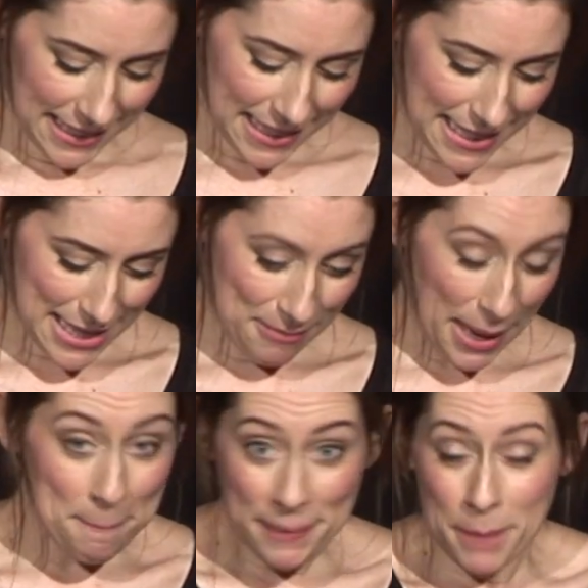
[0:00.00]

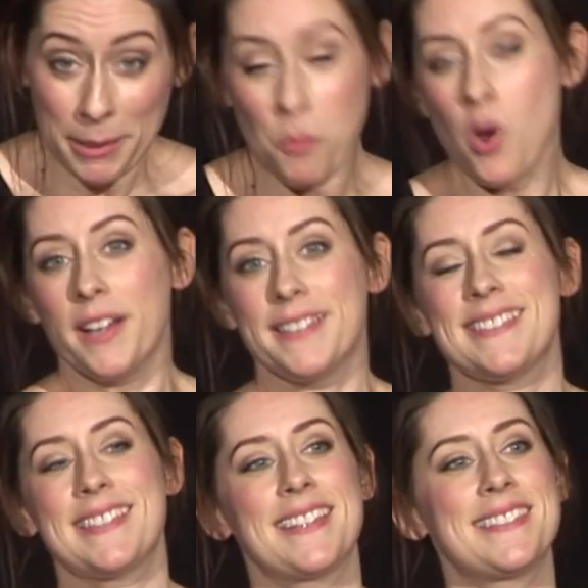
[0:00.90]
And BB1
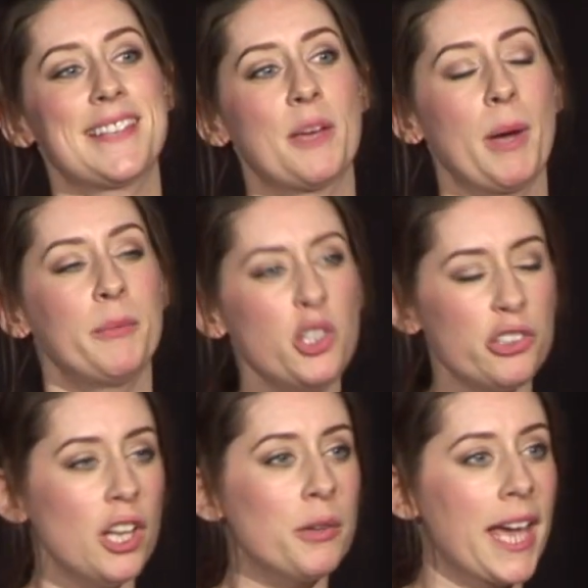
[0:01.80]
says, "I'm
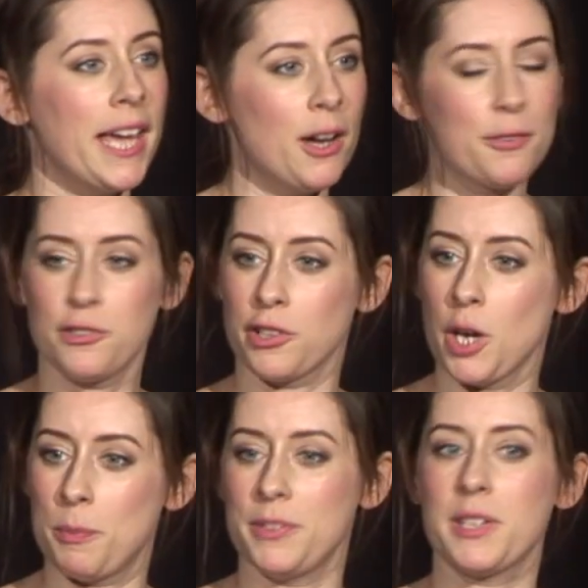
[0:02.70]
usually okay after a
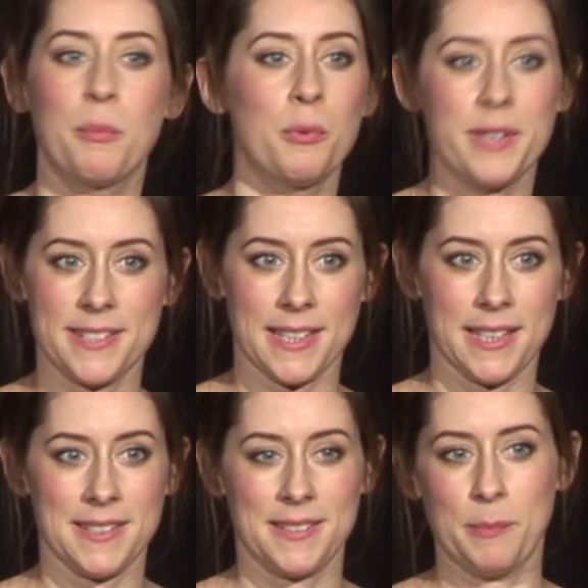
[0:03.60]
couple of double
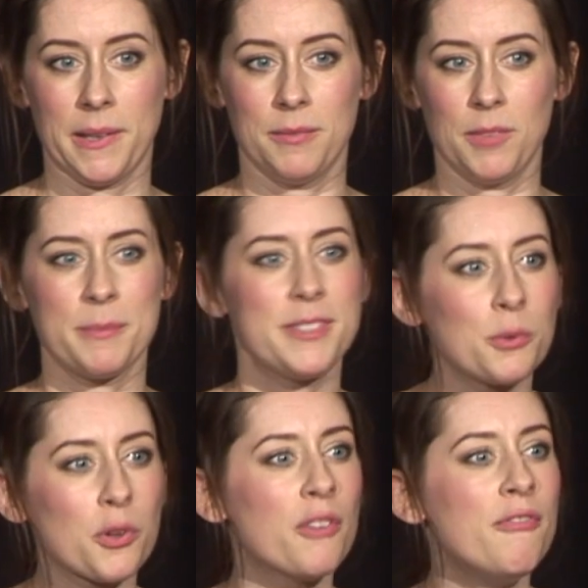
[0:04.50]
whiskies, but I'm
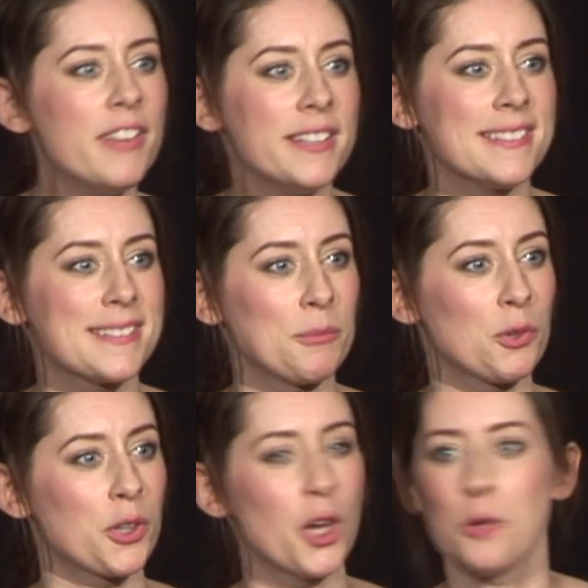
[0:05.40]
still not convinced I'm
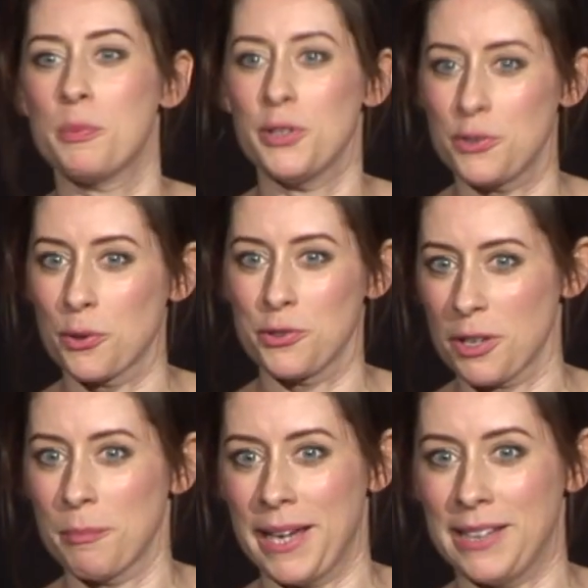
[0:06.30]
not going to open the door and
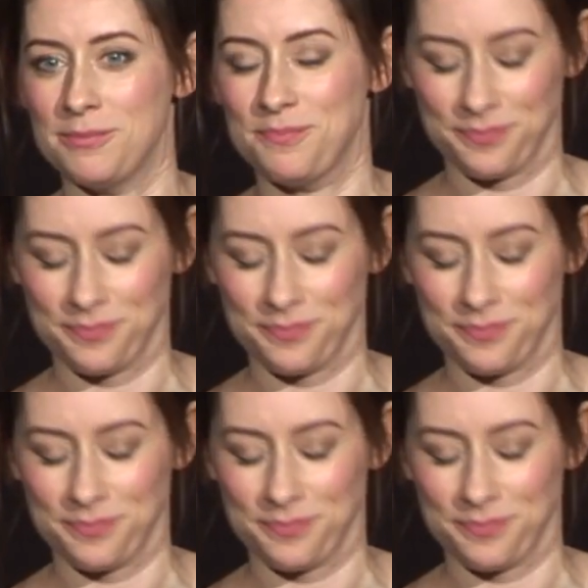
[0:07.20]
jump out."